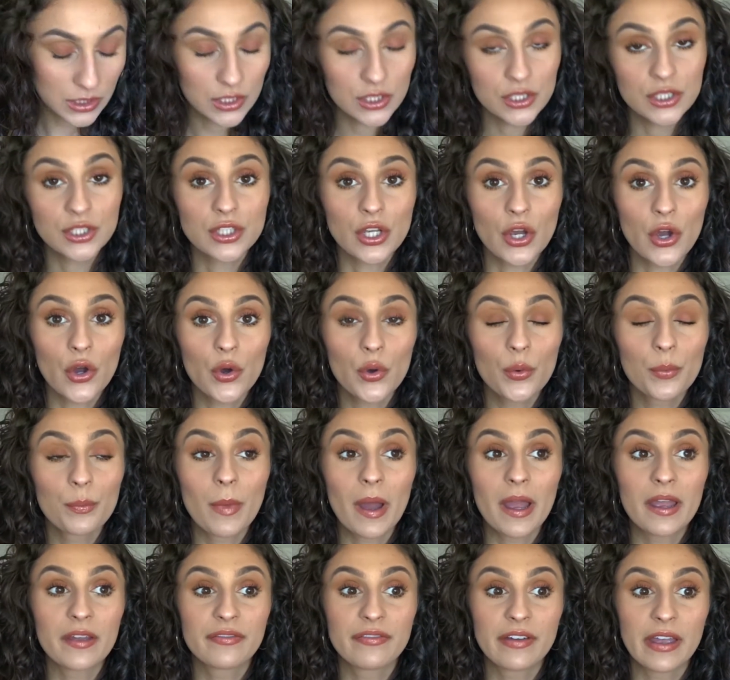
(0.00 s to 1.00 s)
So
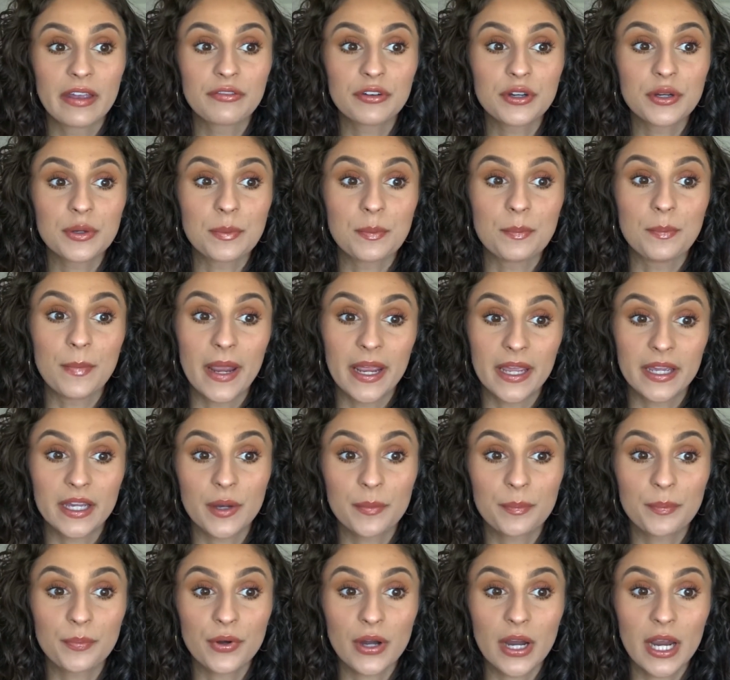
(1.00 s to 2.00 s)
my favorite
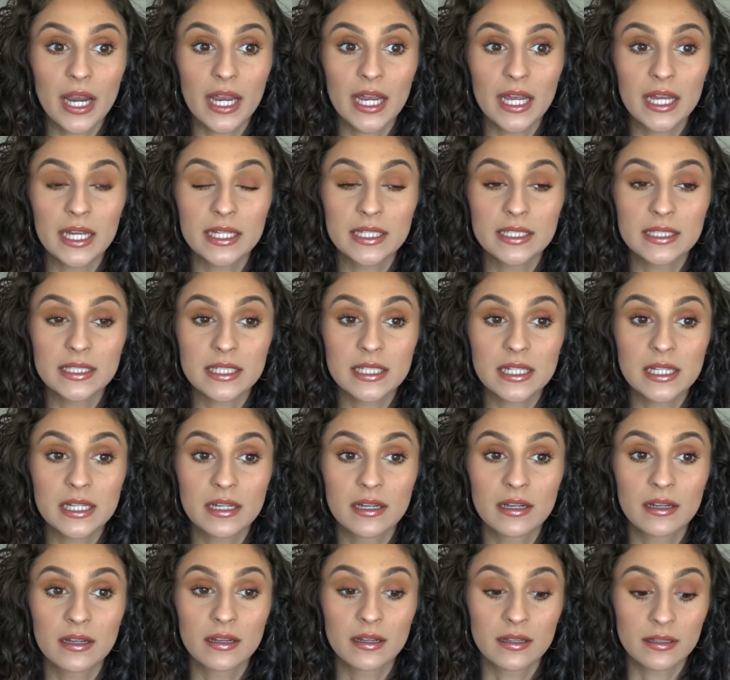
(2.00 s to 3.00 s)
makeup brand,
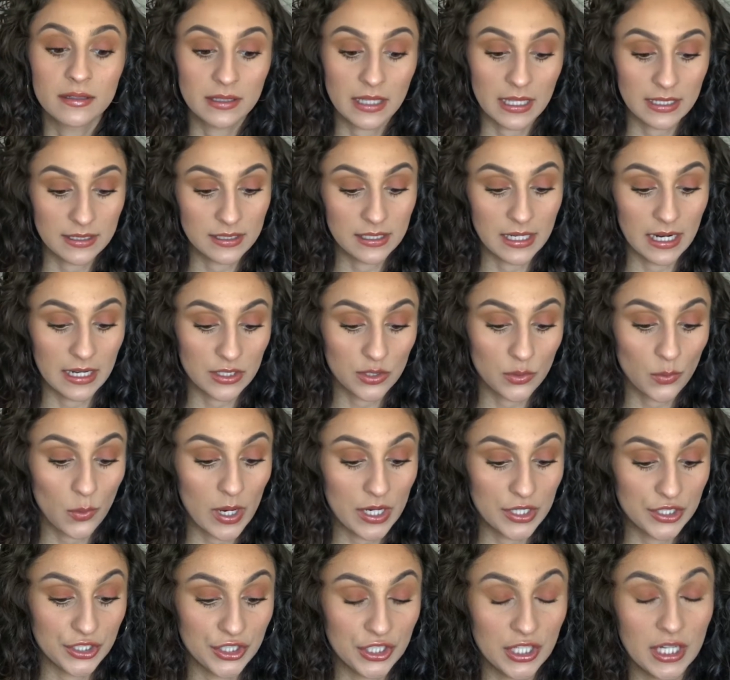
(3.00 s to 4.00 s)
that's the next
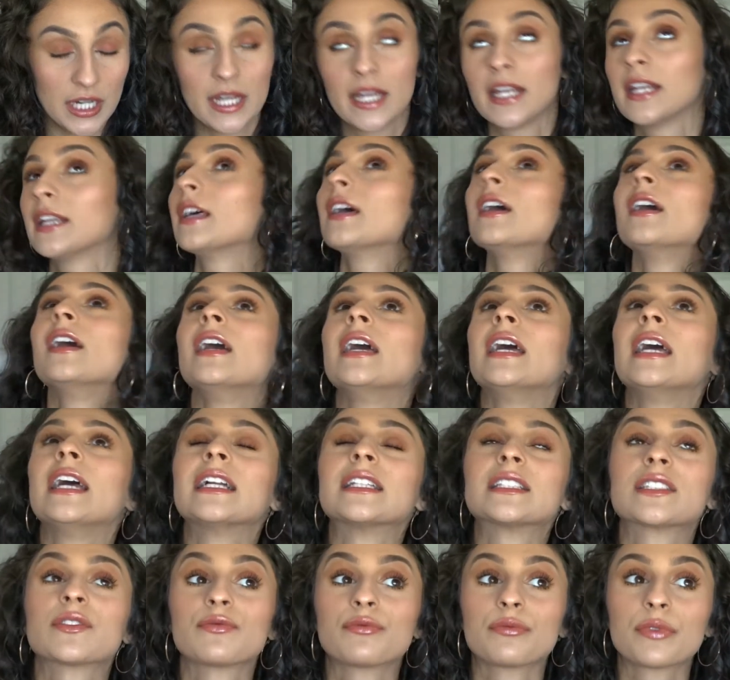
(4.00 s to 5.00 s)
question.
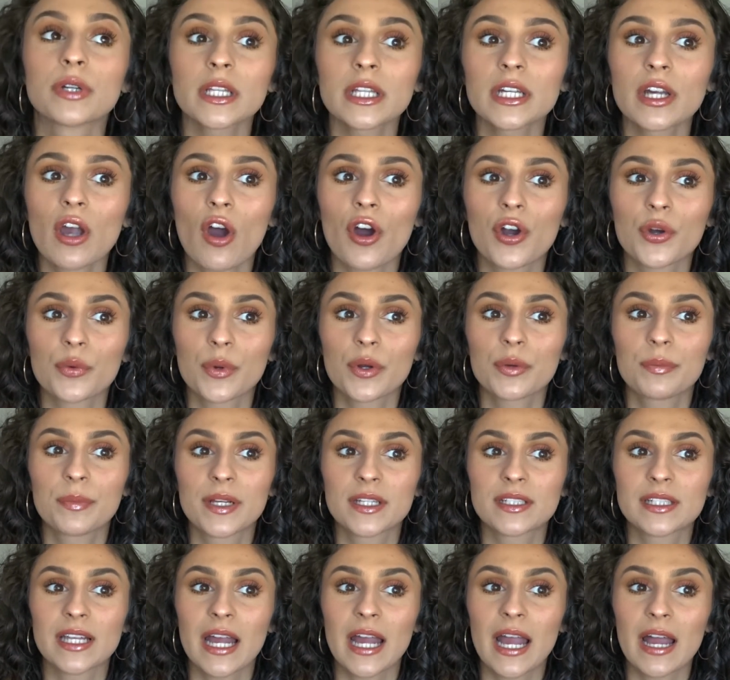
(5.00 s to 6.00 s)
It's a really hard one
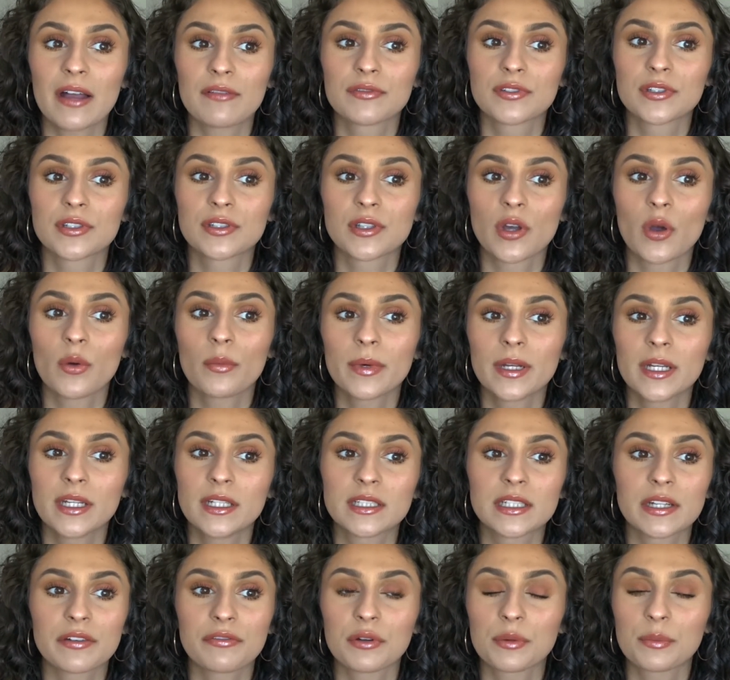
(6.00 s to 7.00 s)
because I have so
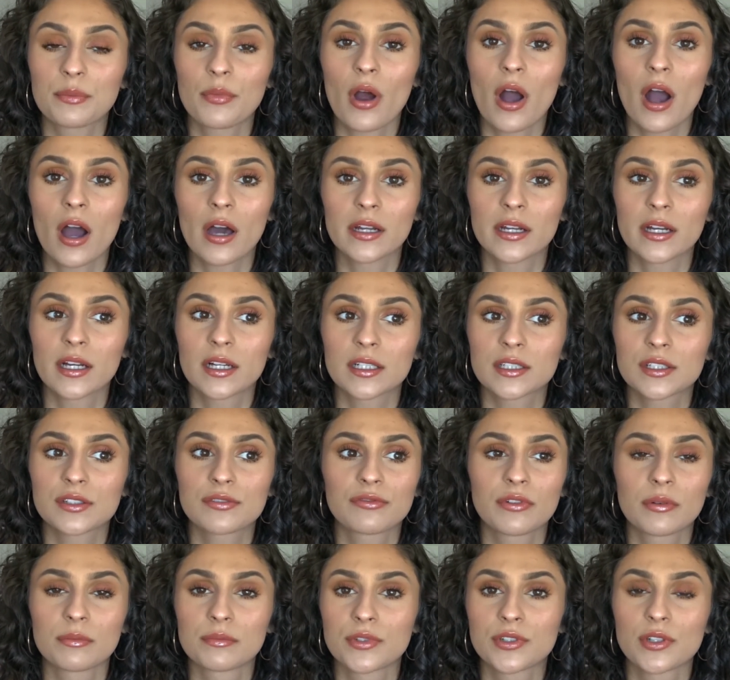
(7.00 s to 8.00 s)
many different products
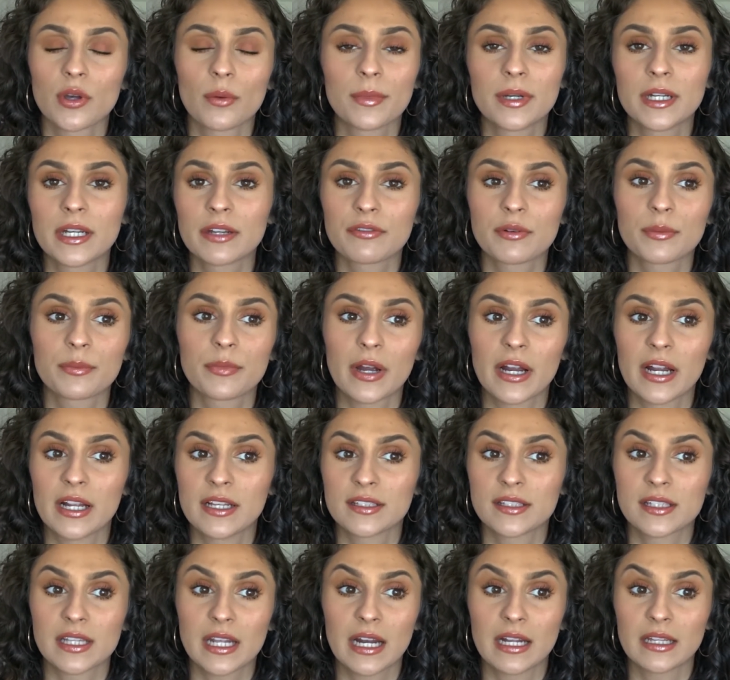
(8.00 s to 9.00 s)
from so many different
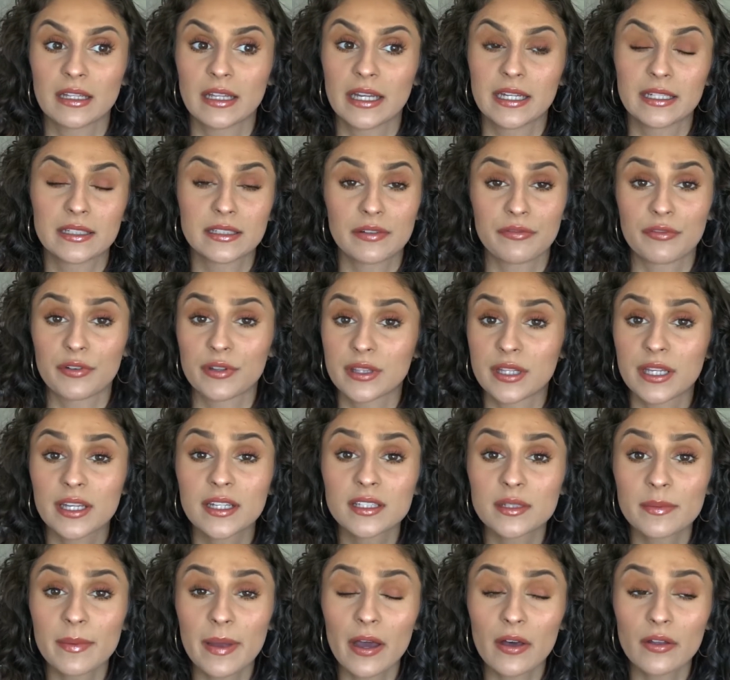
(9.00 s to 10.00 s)
brands that I like different
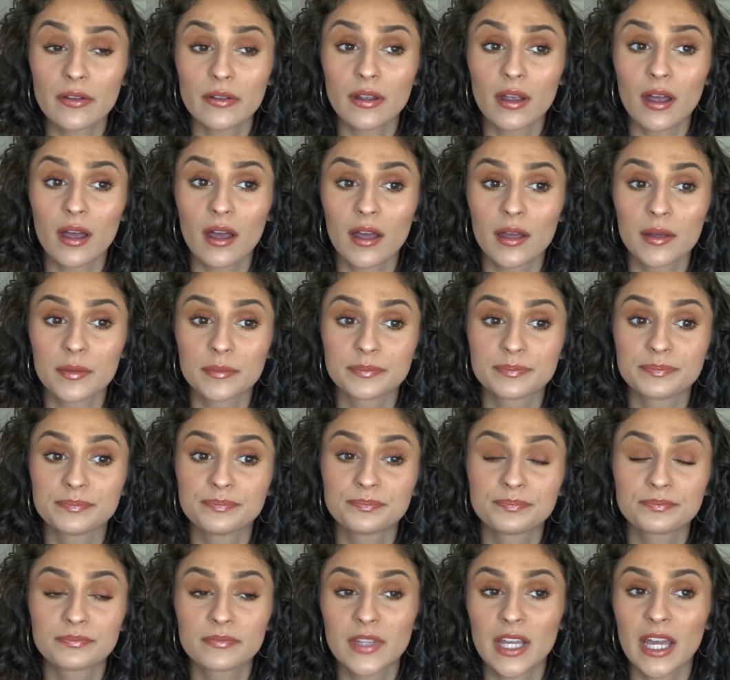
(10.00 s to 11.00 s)
things about
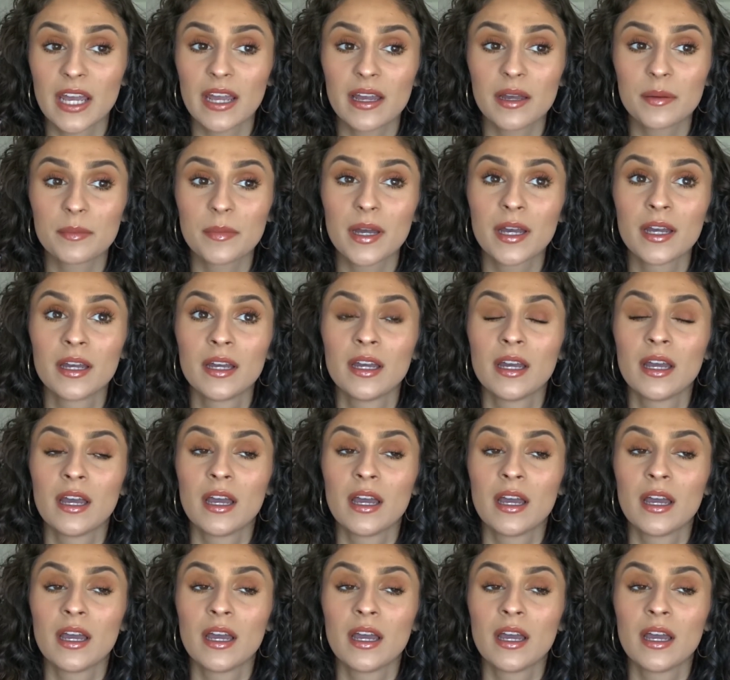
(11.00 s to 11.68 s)
them.